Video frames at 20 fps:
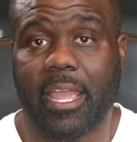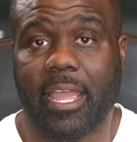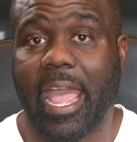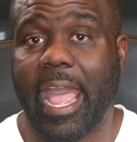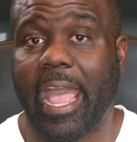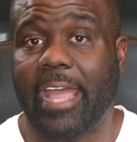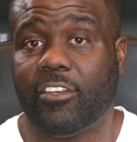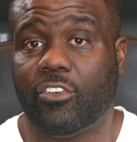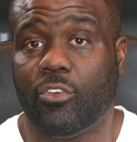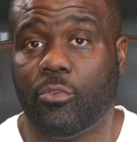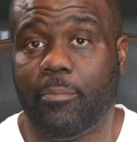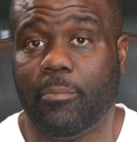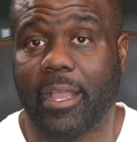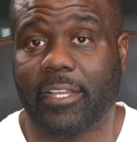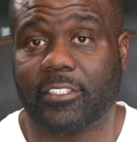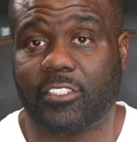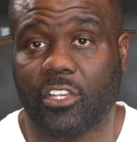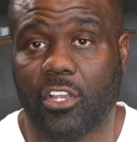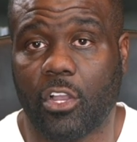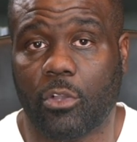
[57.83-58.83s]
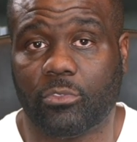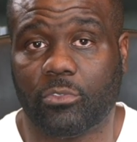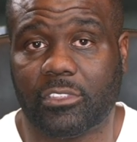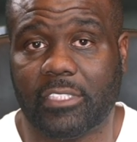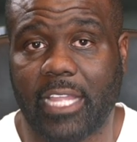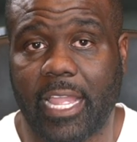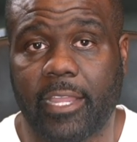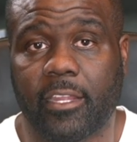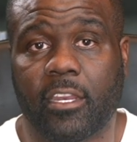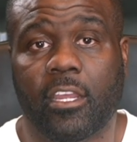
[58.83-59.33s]
at New Mexico
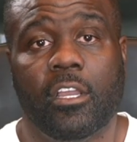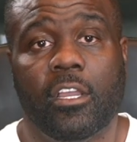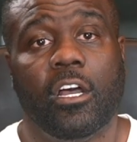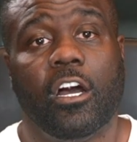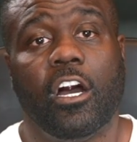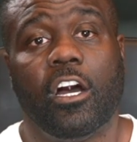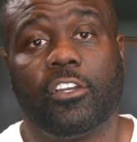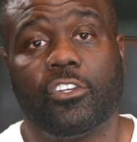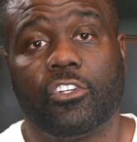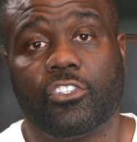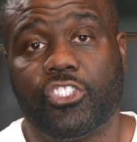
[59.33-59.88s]
State under